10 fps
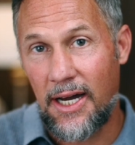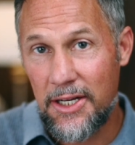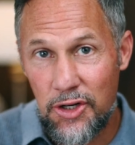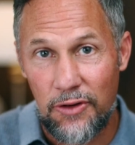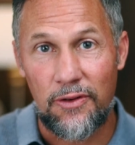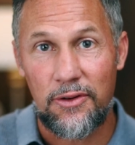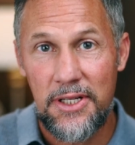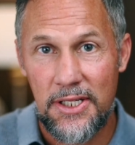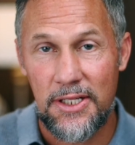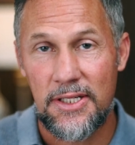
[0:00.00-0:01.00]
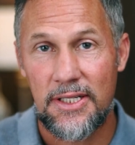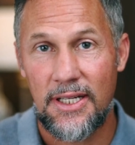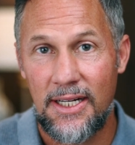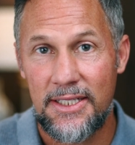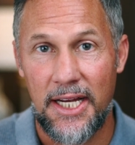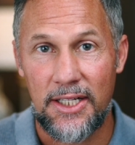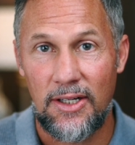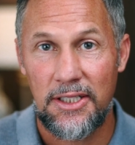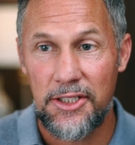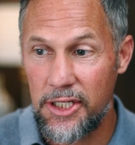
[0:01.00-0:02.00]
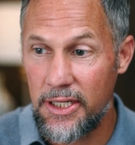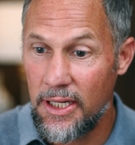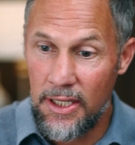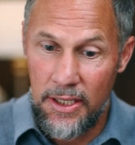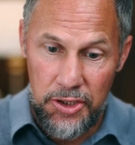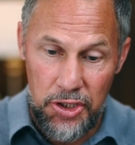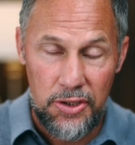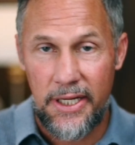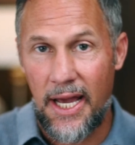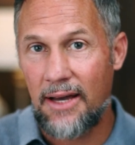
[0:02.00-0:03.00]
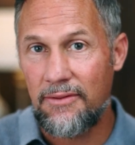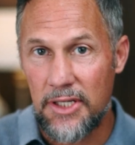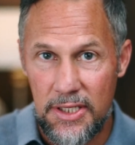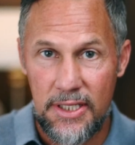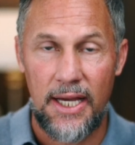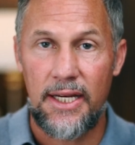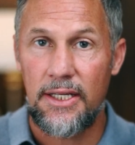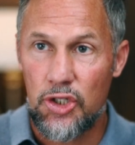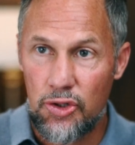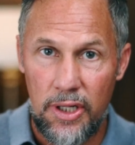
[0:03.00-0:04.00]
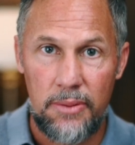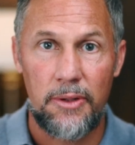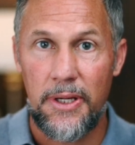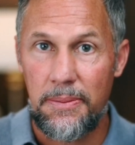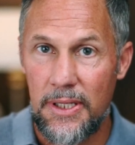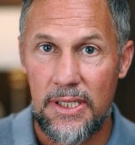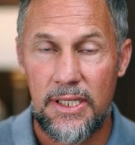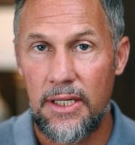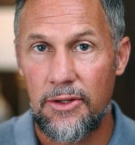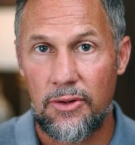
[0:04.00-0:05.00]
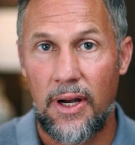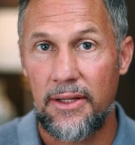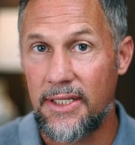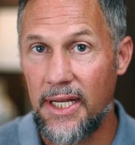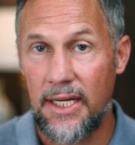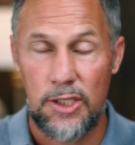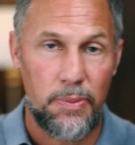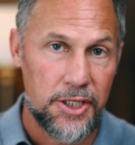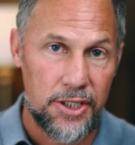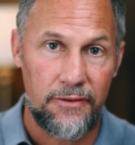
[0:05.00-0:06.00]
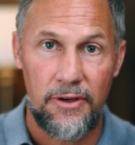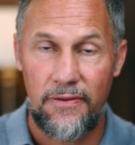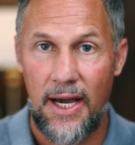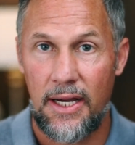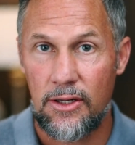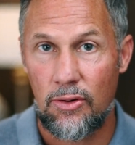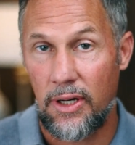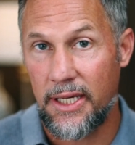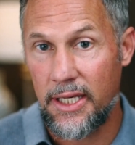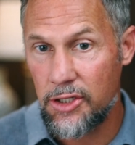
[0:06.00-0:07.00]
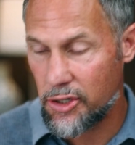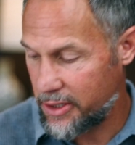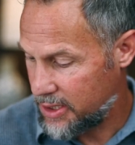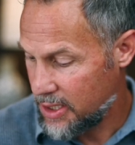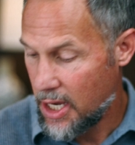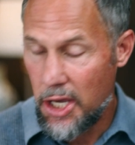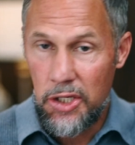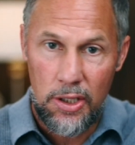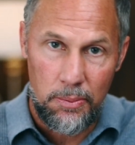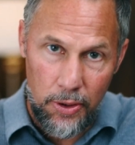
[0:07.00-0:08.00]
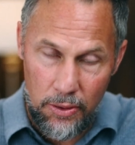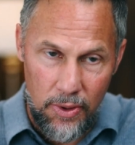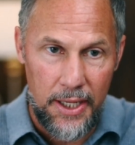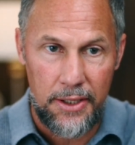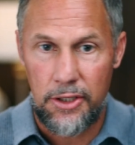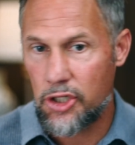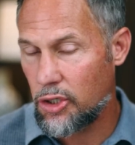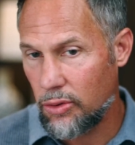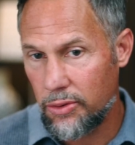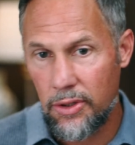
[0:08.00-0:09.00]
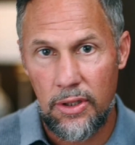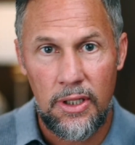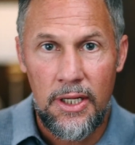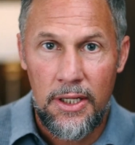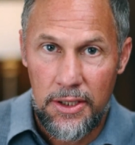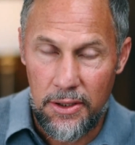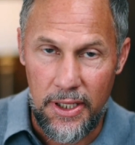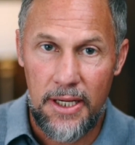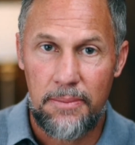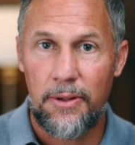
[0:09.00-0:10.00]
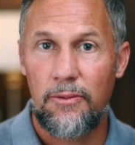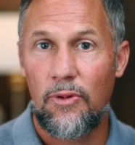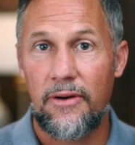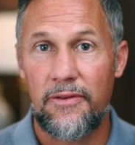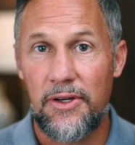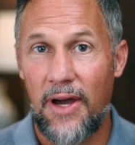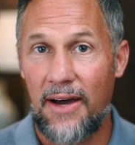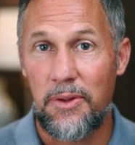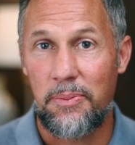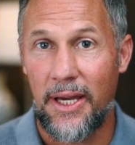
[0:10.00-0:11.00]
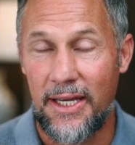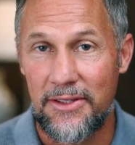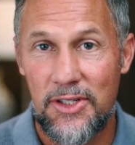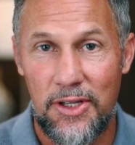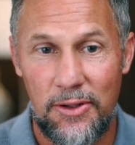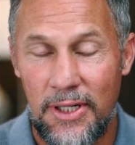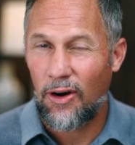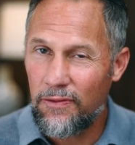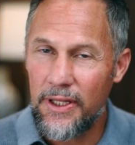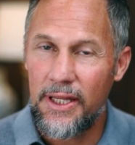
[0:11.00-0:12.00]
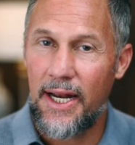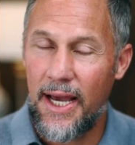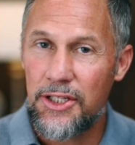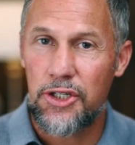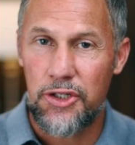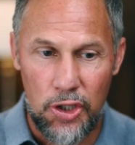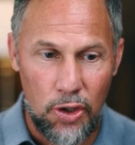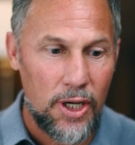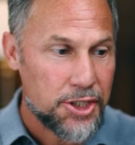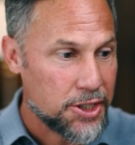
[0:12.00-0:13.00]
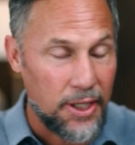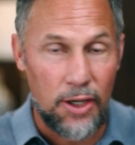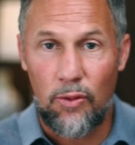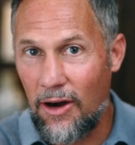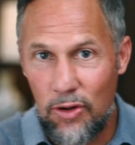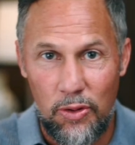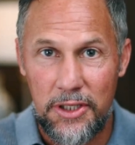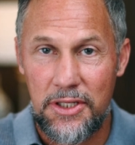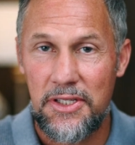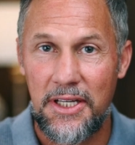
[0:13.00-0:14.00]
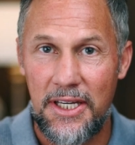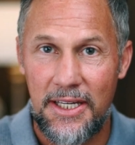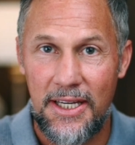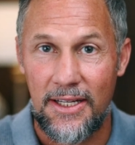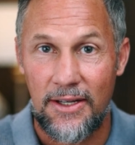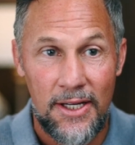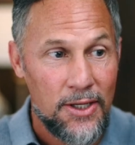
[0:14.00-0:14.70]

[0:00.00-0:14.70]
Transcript: iontophoresis uh, technology, you can have this steady stream of B P C throughout the day, especially if you've had chronic injuries. You can put it right on your shoulder, your hip, wherever you have the pain. So hopefully that answers your question, like how quick does it kick in?